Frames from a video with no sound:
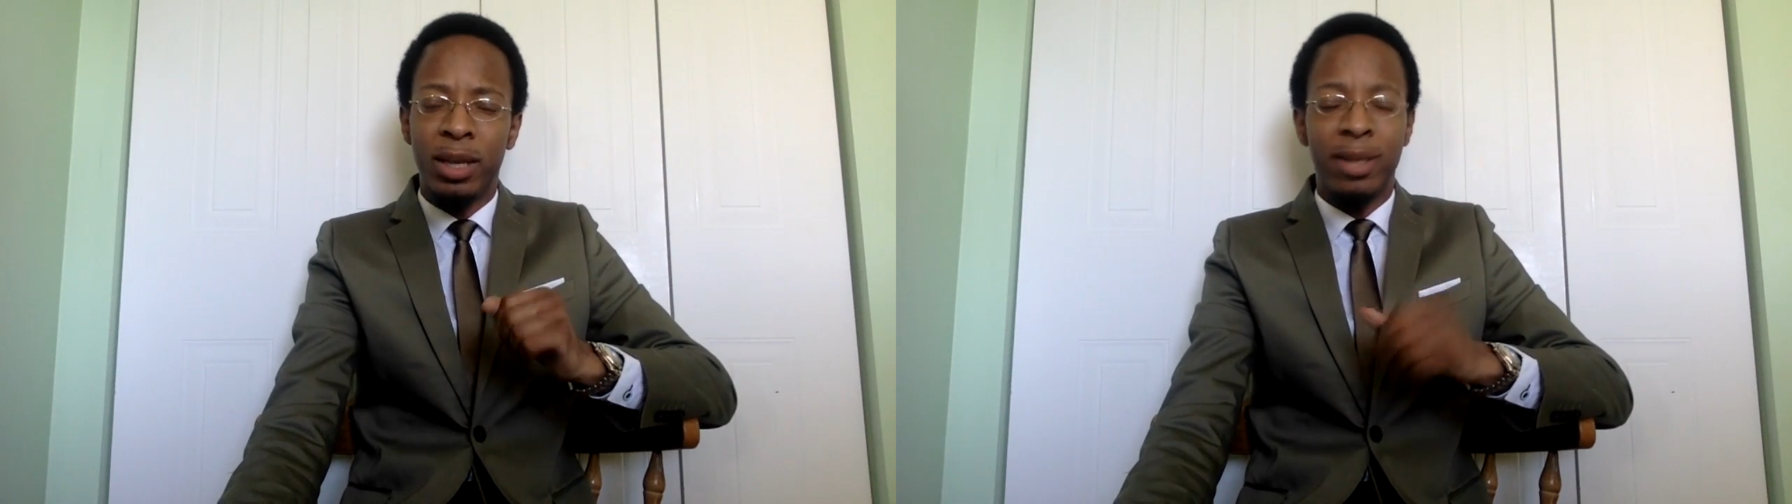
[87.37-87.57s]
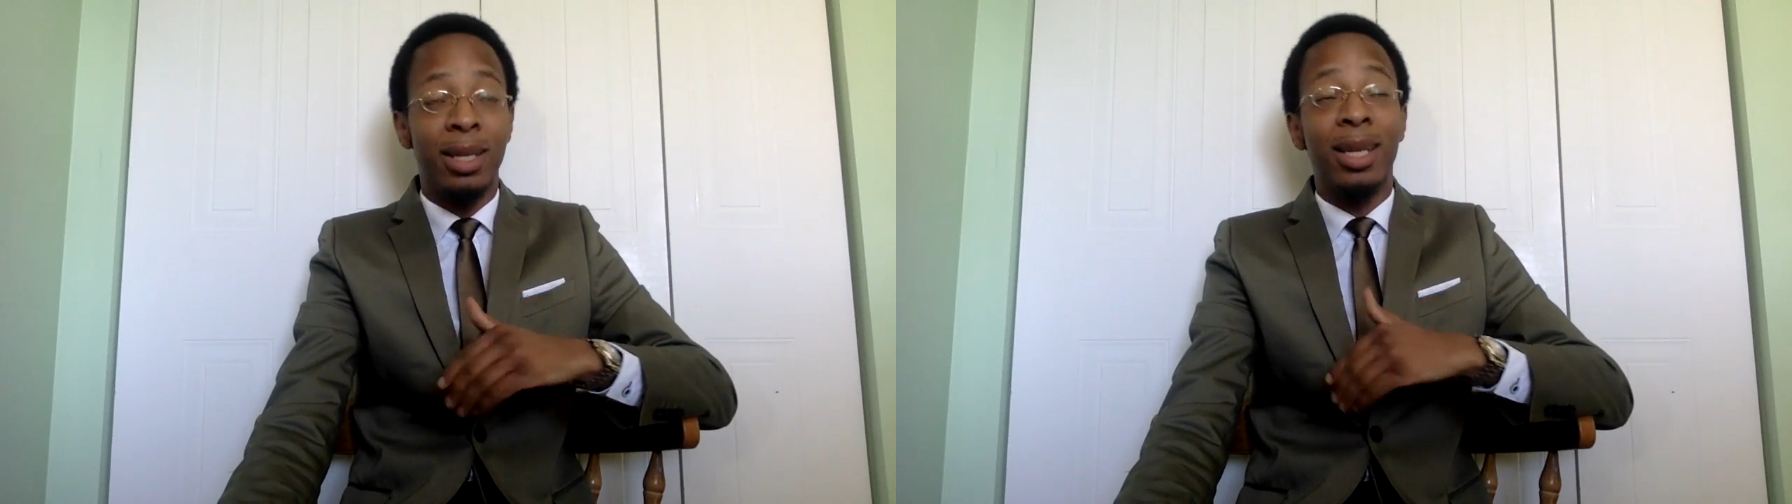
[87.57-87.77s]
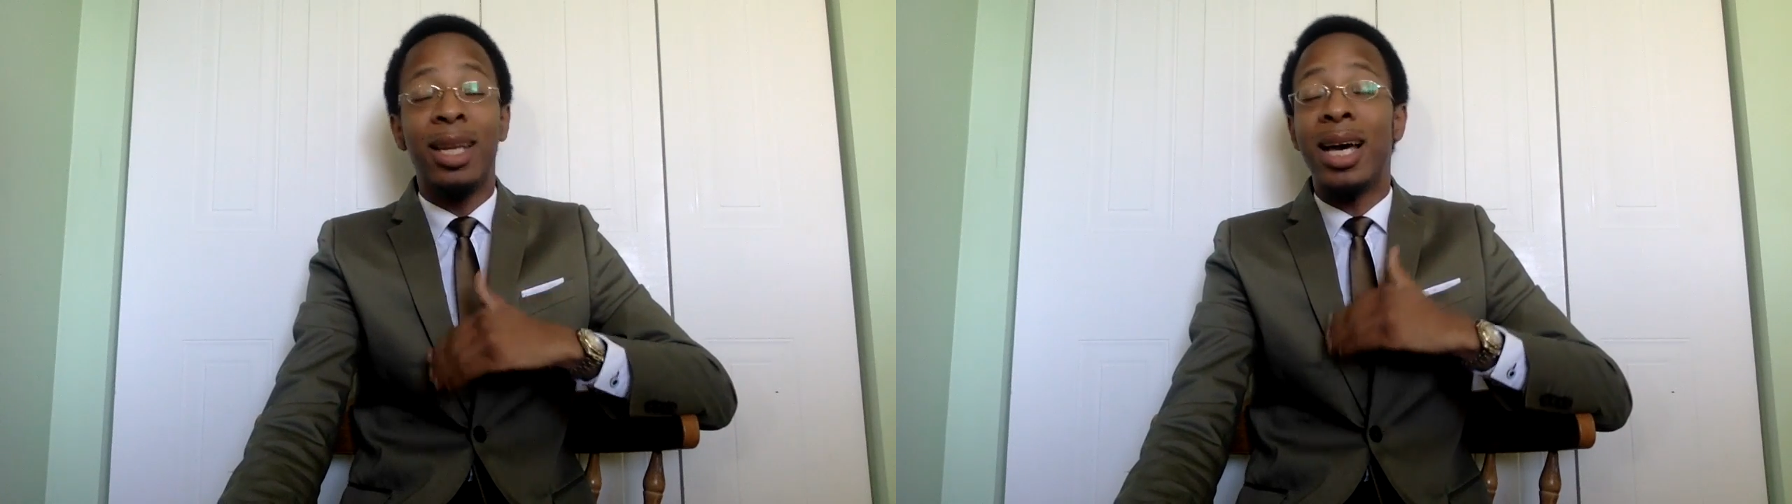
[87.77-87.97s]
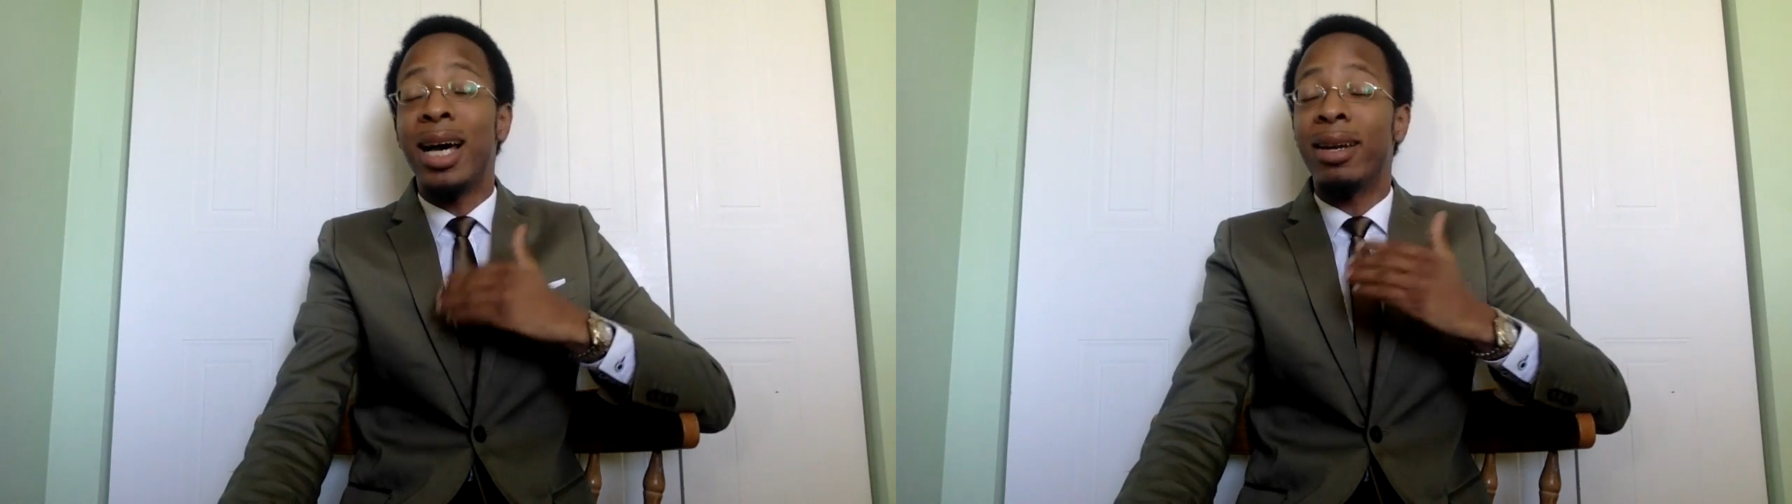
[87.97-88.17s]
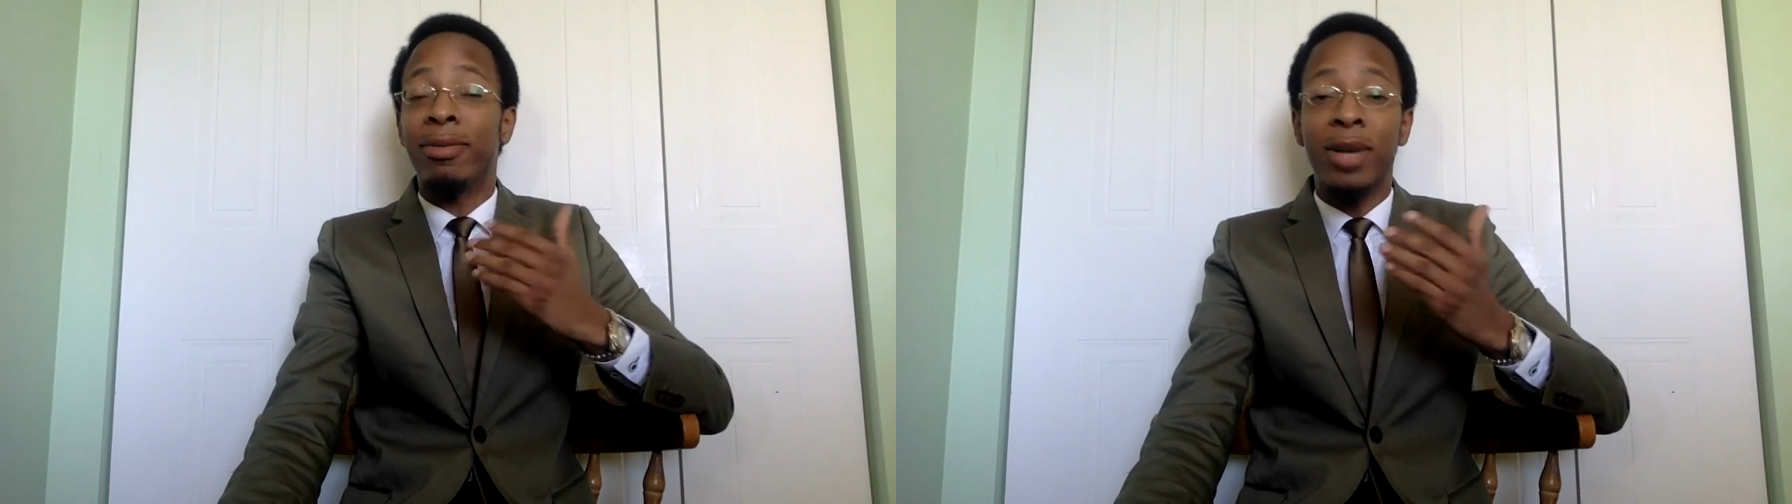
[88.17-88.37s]
there's a
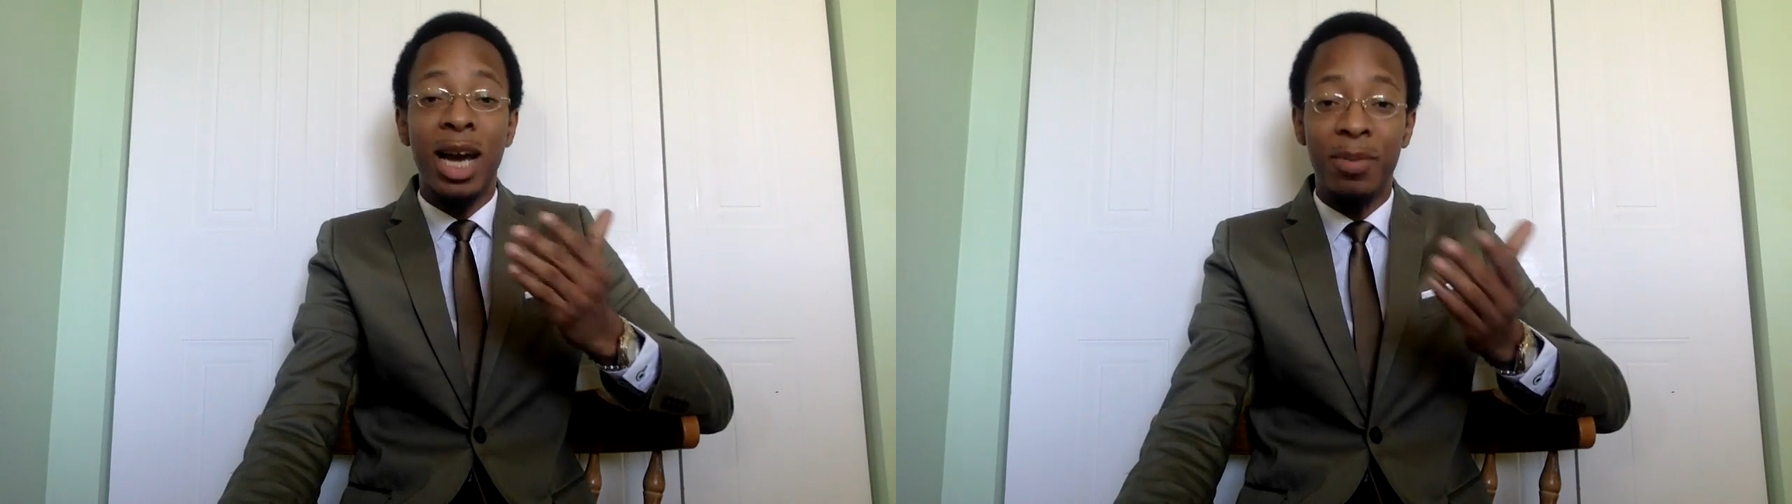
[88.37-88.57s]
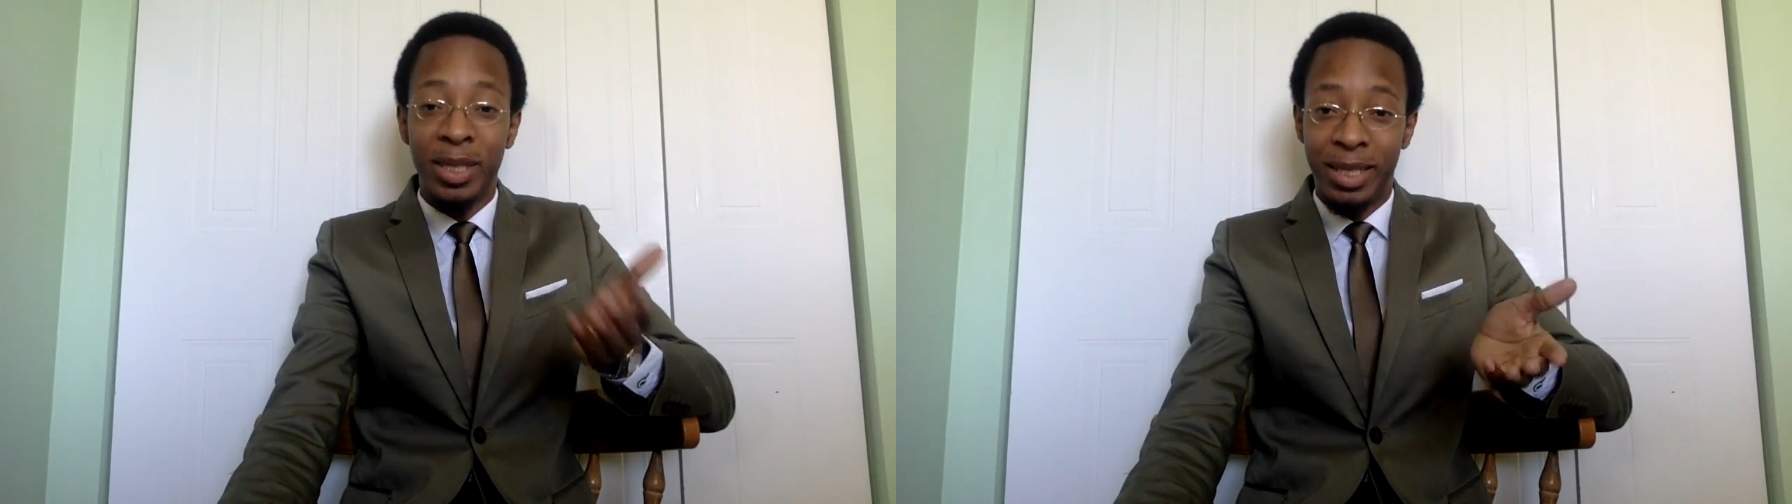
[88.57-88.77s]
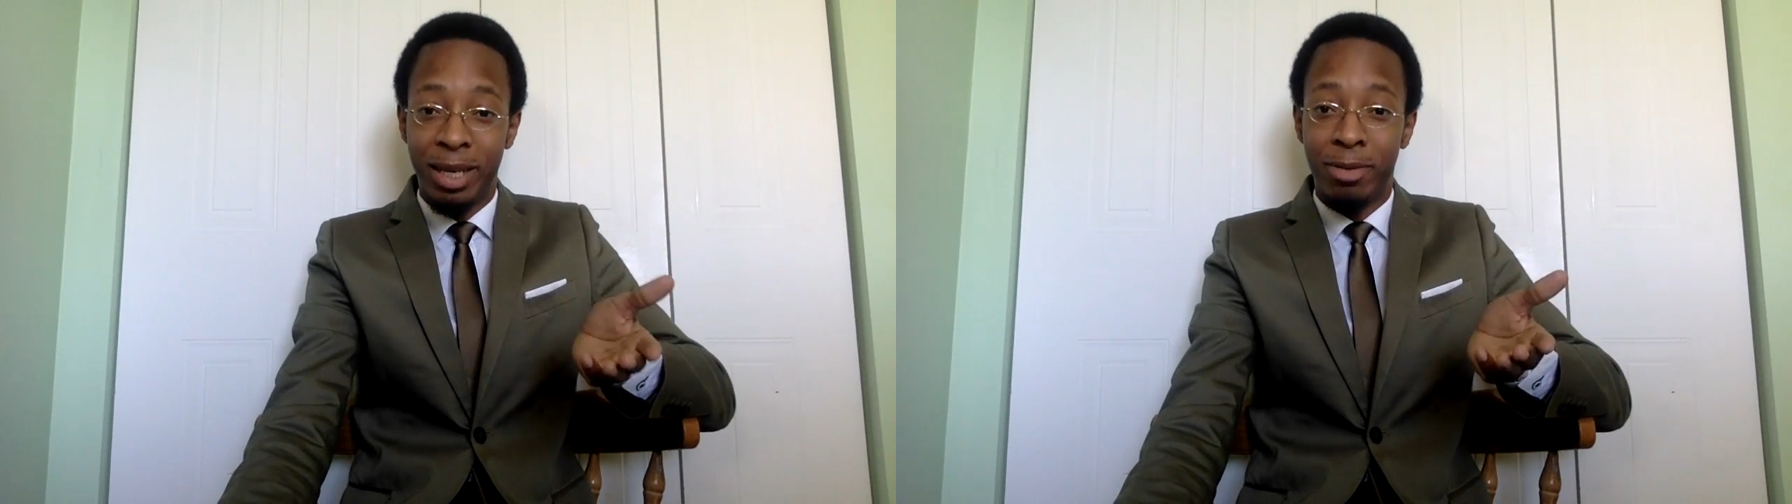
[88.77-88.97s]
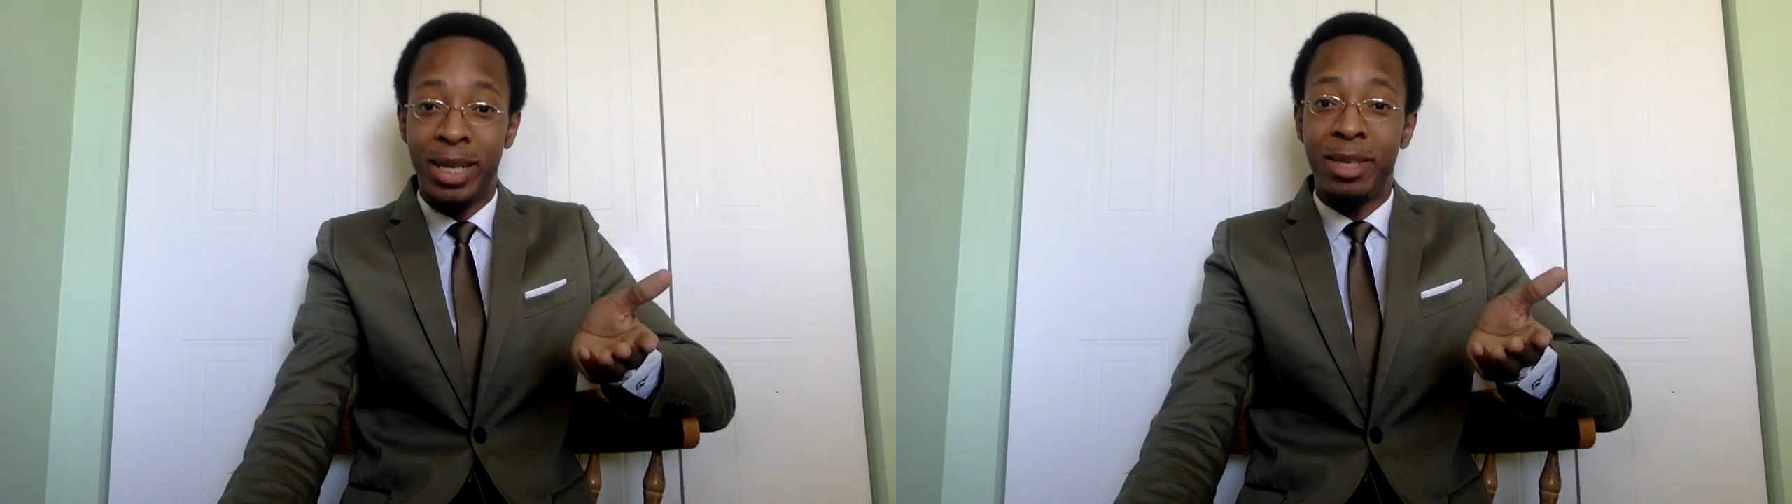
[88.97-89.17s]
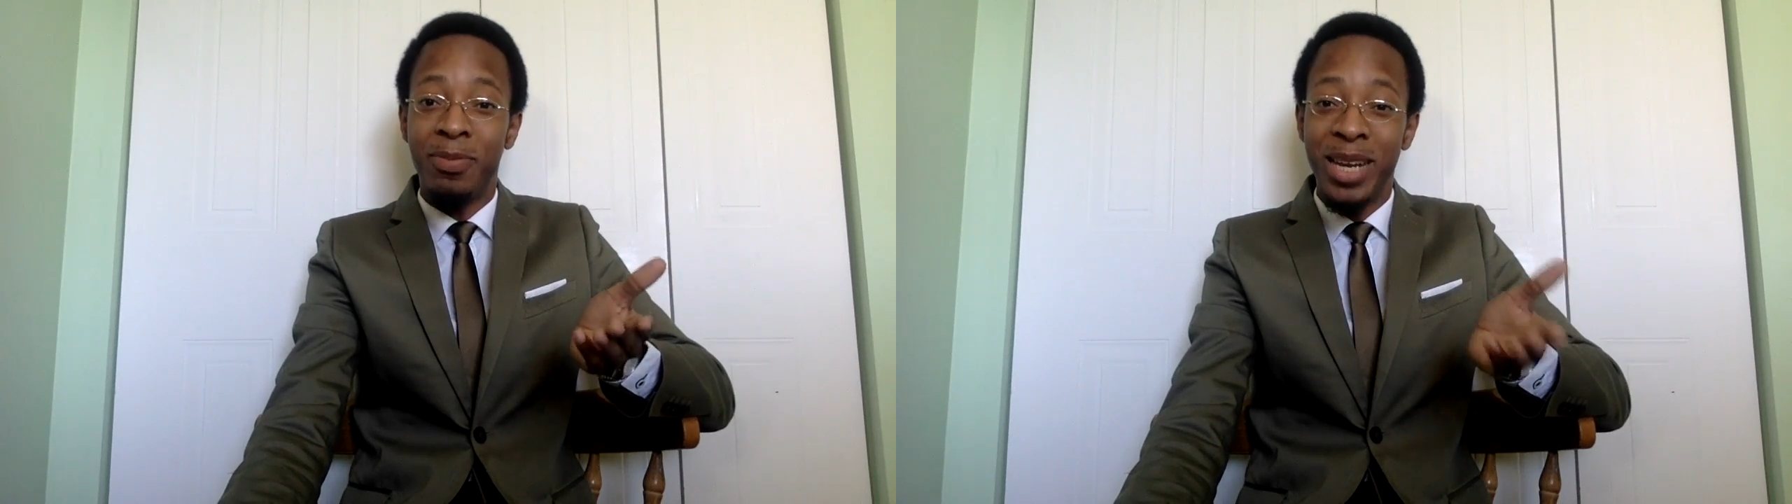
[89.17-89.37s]
lot of commentary in the